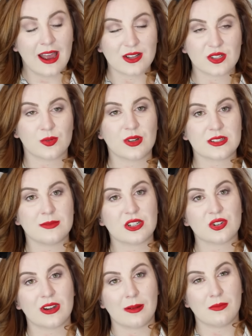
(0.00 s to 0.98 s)
I just want to
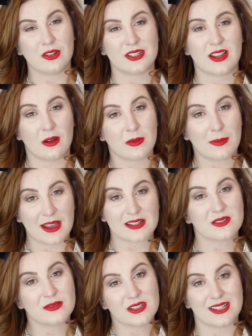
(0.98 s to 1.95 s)
make sure I'm putting up the
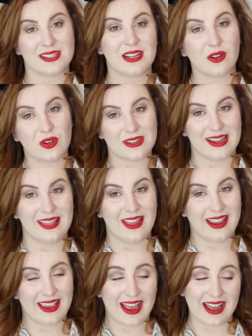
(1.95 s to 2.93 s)
best Disney content
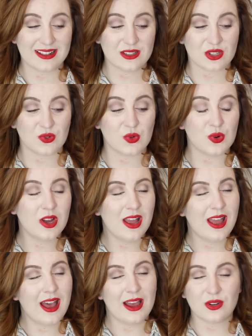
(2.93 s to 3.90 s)
that I can, so
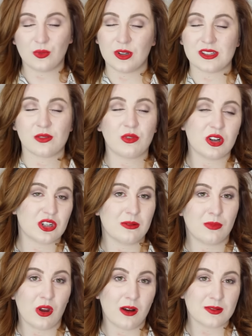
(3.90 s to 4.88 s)
I don't want to rush
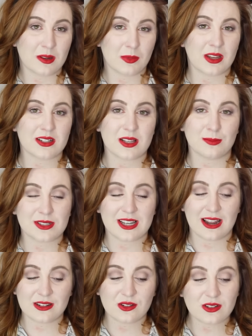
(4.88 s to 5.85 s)
it and put up something
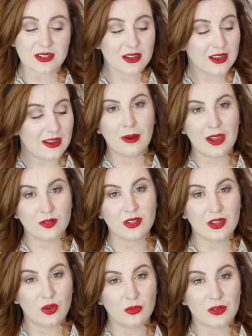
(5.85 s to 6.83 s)
substandard. But I
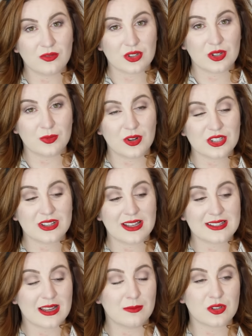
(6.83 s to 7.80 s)
really hope you've enjoyed watching
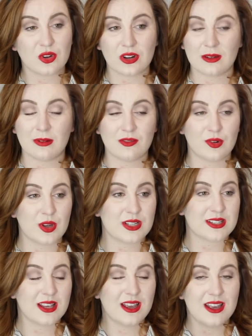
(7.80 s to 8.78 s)
this. I'm sorry if my
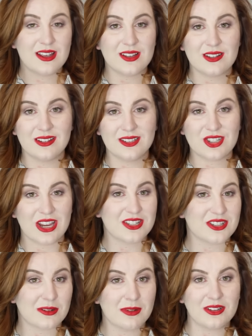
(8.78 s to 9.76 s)
voice
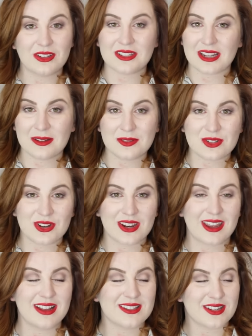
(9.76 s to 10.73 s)
changed a million times
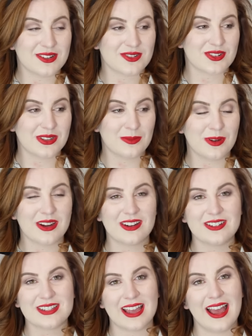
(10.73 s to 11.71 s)
during it and sounds really
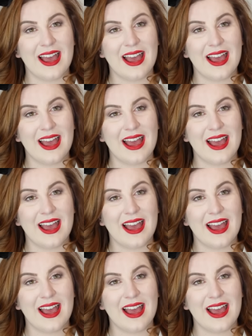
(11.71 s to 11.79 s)
weird.